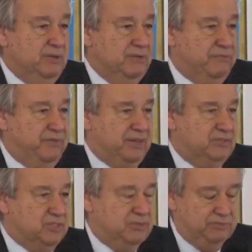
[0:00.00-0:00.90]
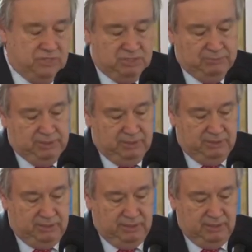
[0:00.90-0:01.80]
factors of
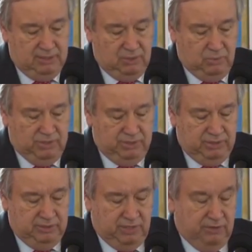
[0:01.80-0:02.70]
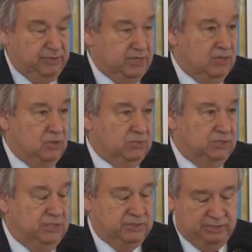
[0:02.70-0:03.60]
instability within the African
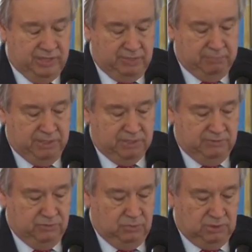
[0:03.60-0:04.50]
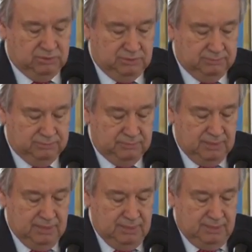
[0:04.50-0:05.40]
continent and other parts of the world.
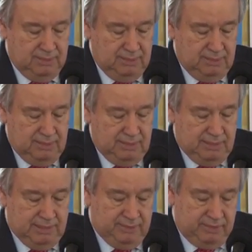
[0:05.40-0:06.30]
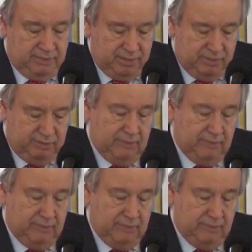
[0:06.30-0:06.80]
And indeed,